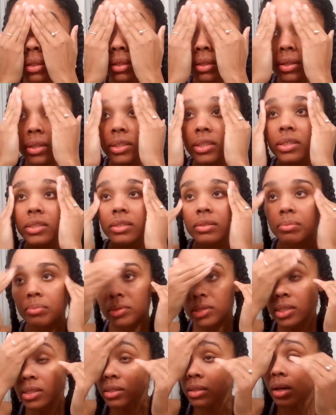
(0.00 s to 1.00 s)
so I just
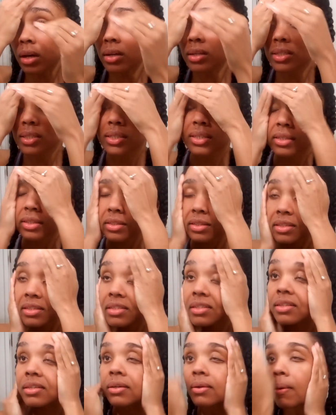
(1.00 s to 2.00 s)
massage it
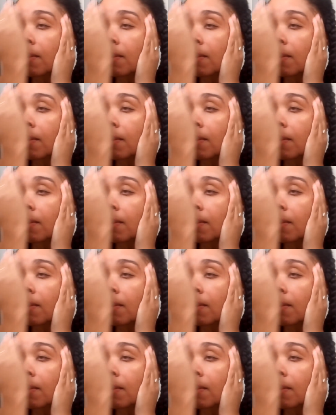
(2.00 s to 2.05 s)
in